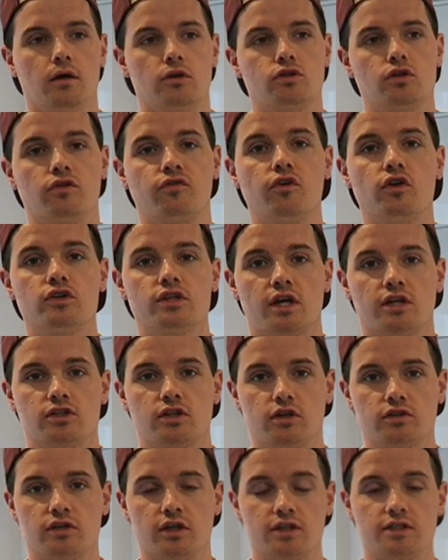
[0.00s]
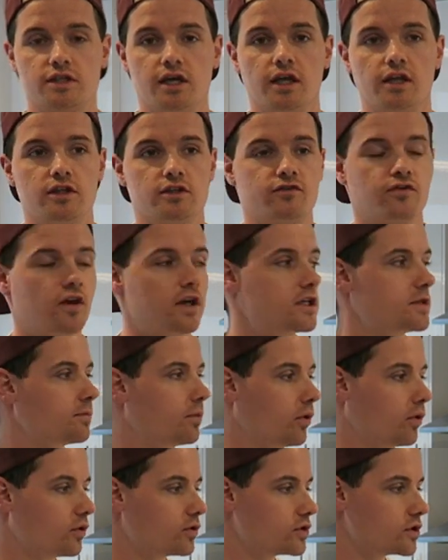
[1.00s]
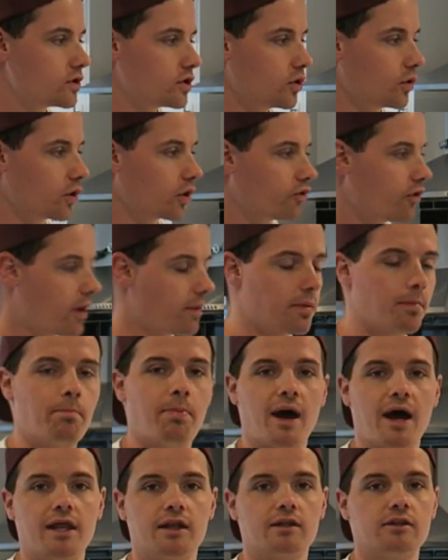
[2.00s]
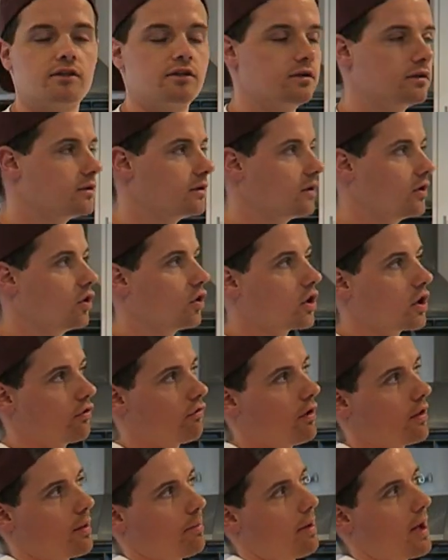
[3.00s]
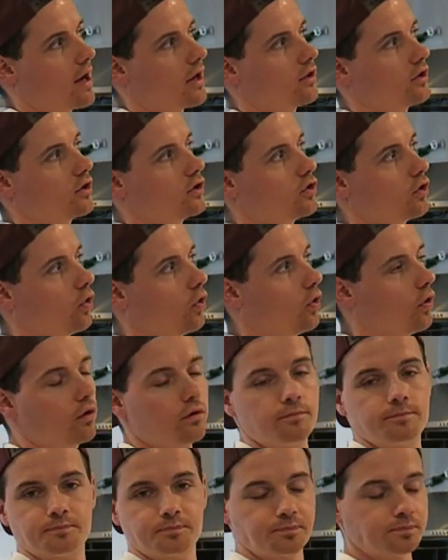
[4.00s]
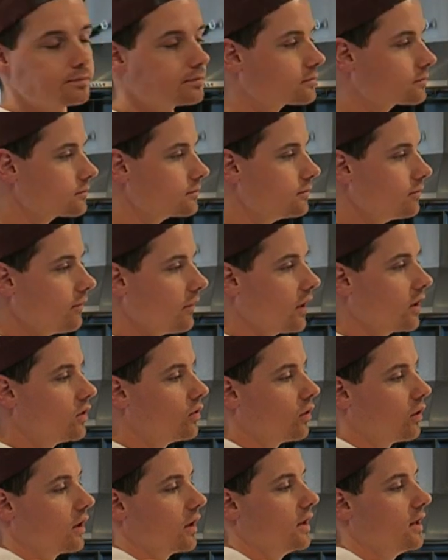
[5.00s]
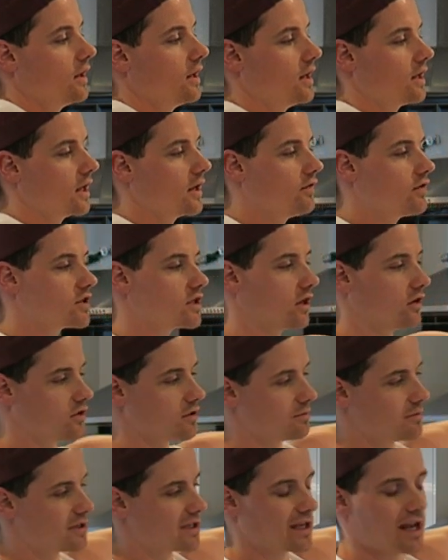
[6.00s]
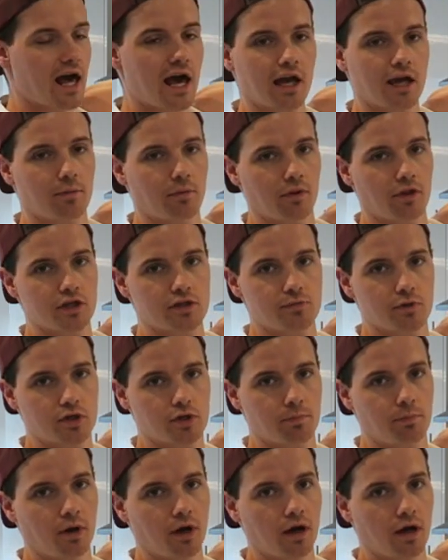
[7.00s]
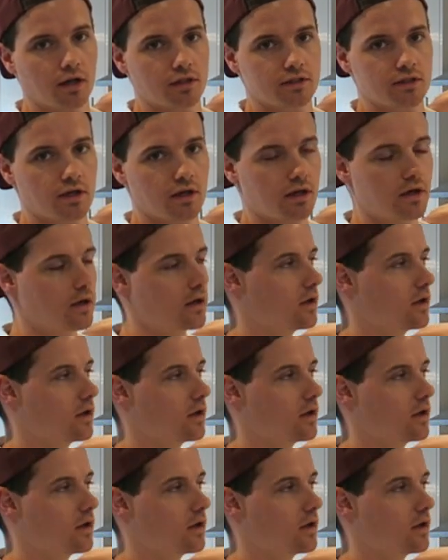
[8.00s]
So the first exercise, like I said, is face pulls. So you want to grab the band, hook it around the back of the door. You want to give yourself some slack, or this much apart.